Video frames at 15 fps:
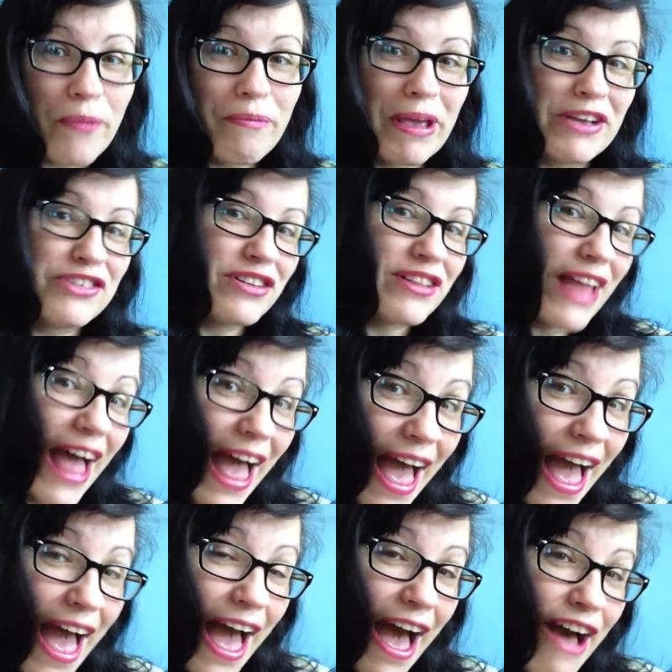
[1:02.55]
It makes you
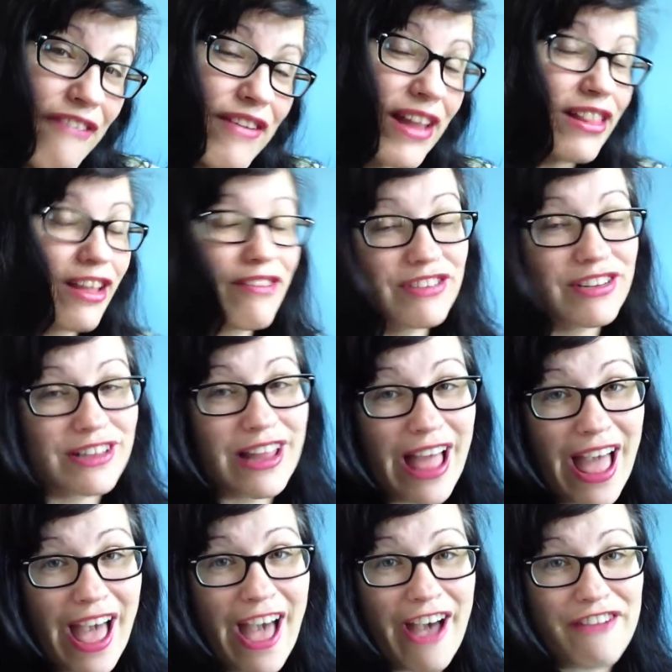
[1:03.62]
laugh. I love to
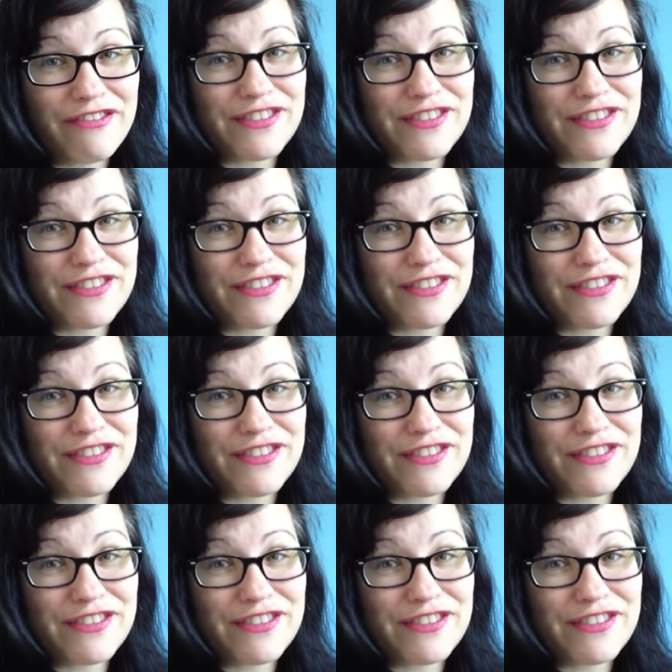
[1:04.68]
laugh.